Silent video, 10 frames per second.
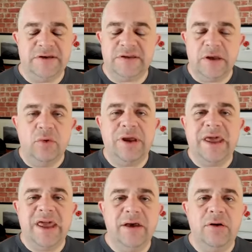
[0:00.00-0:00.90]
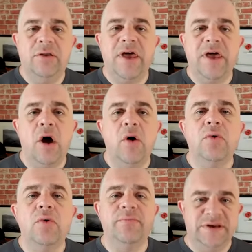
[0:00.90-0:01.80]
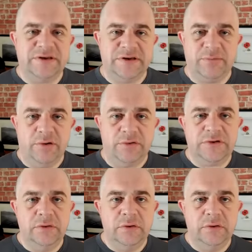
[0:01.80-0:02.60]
They will kill their own business models.